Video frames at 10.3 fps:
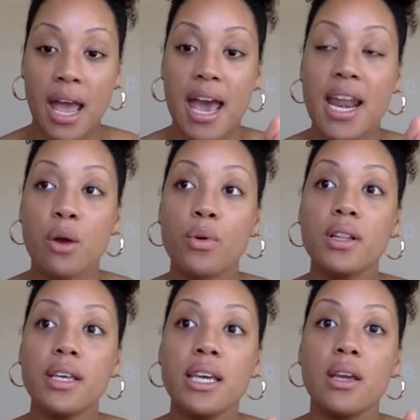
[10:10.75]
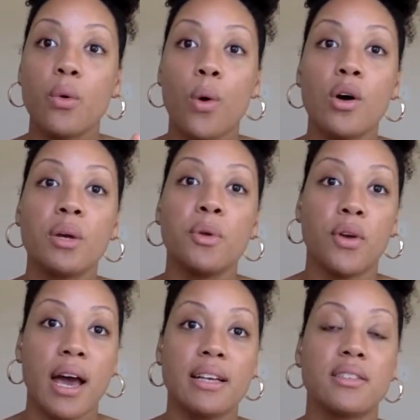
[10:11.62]
And I really welcome you
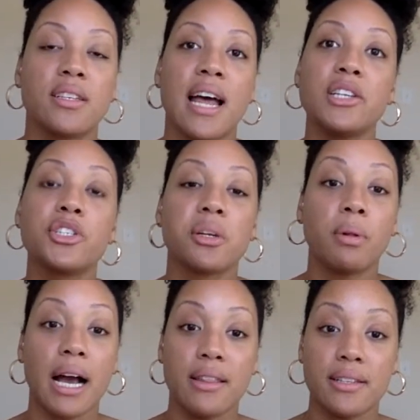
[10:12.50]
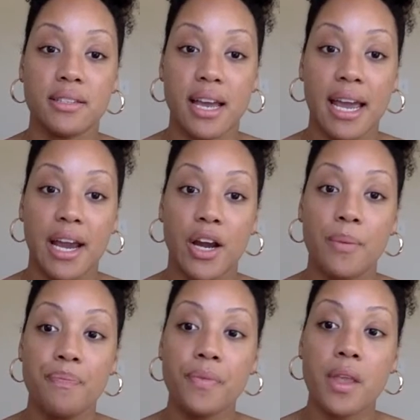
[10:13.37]
guys to not just apply this to hair,